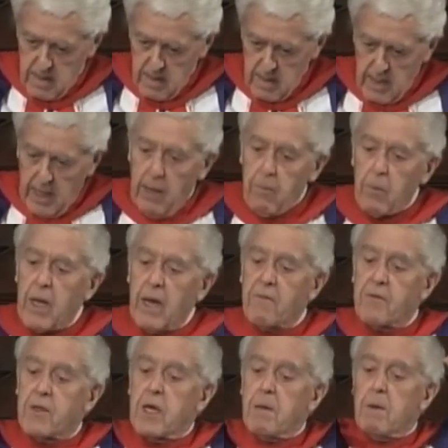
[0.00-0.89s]
And we have
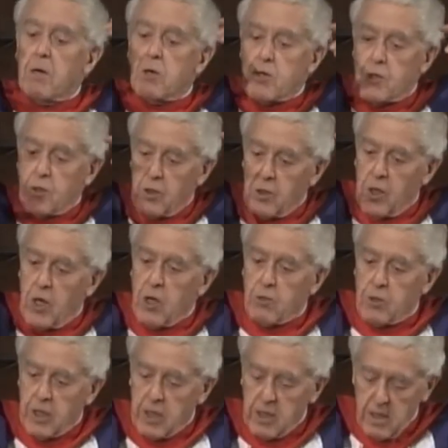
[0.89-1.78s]
the emotional
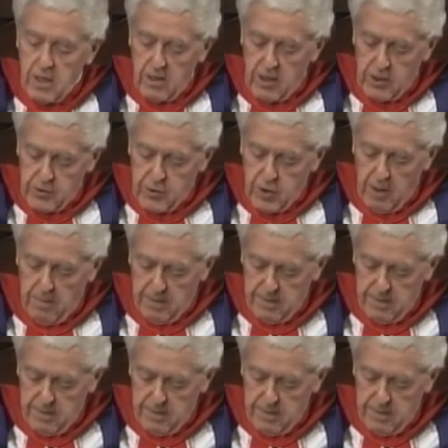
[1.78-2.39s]
loading on top.